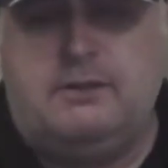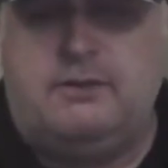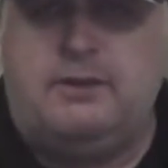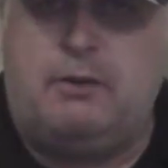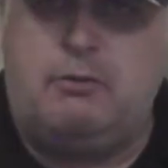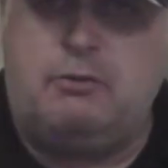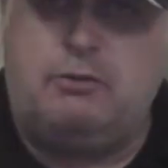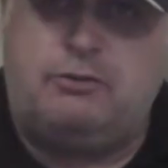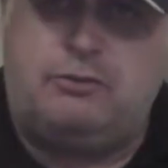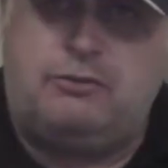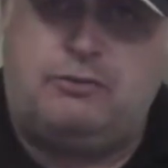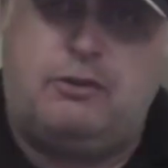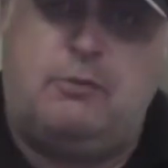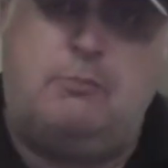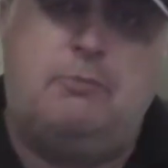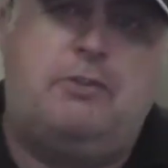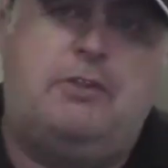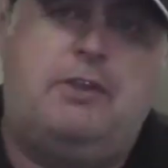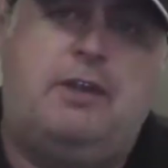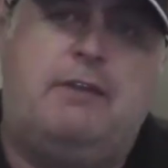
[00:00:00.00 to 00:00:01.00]
there is
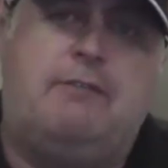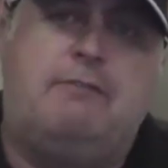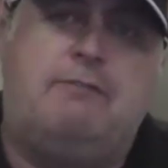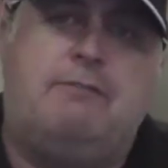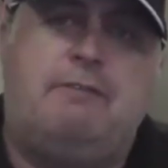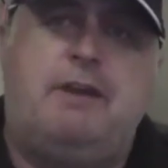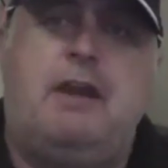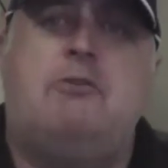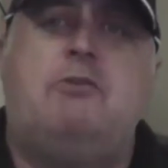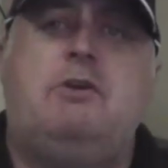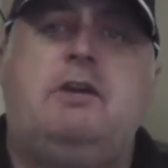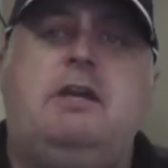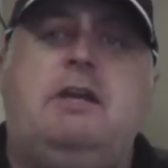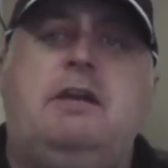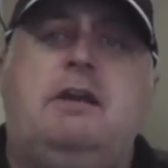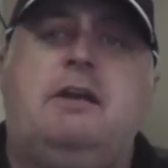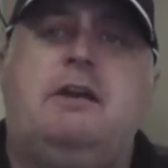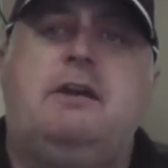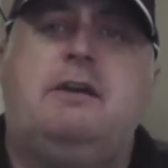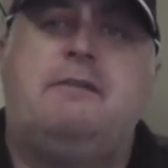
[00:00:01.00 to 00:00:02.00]
something
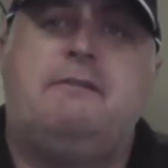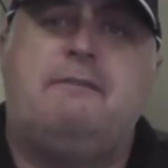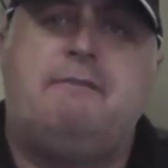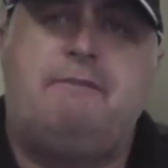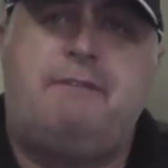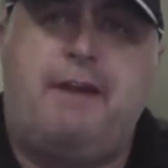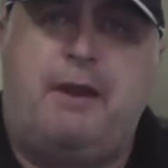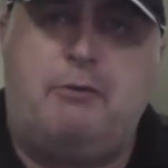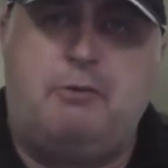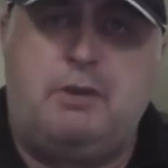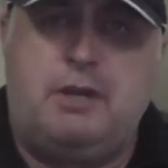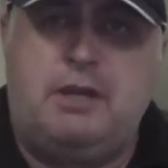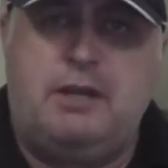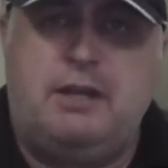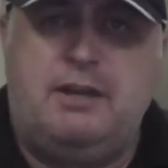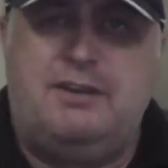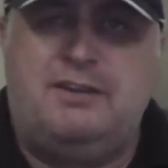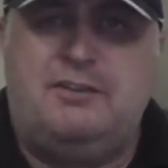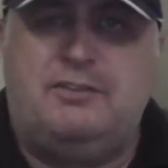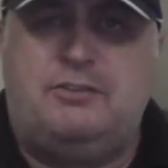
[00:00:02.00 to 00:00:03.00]
very,
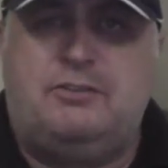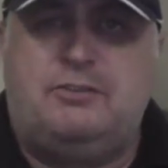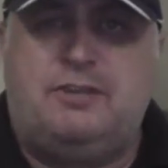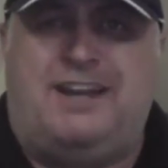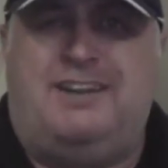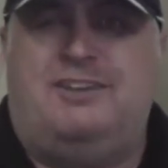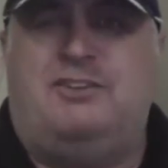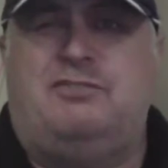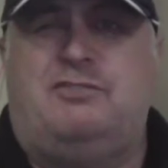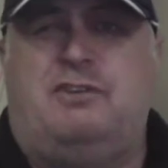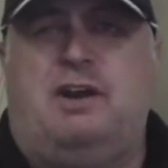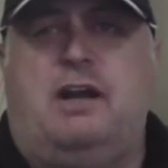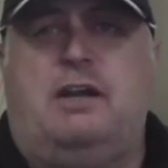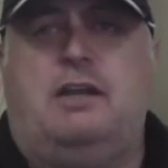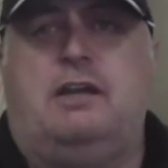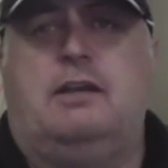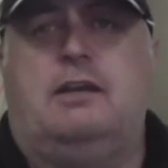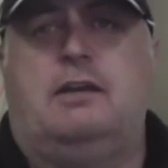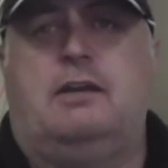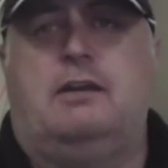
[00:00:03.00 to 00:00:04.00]
very
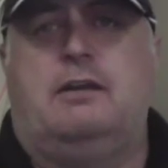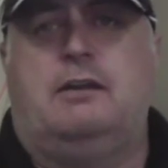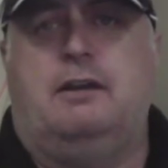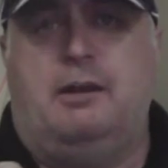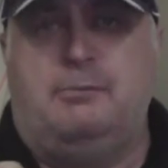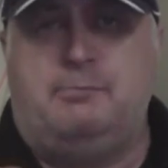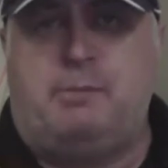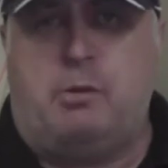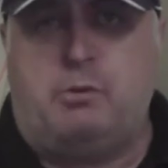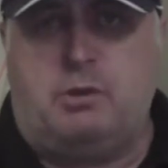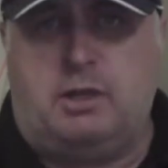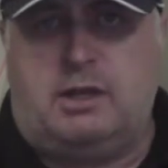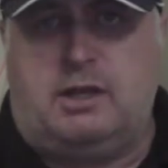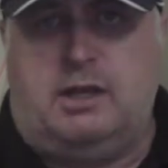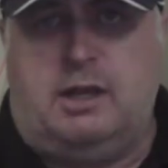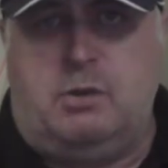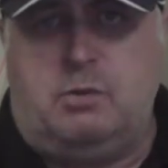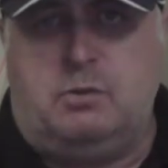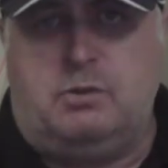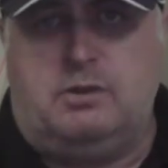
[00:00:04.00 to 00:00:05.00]
satisfying about a
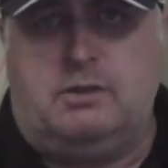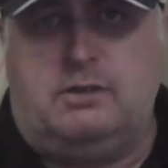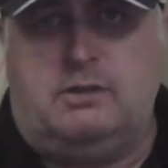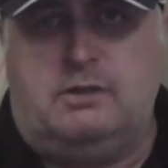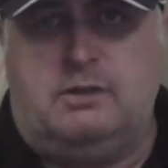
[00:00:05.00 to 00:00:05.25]
cloud,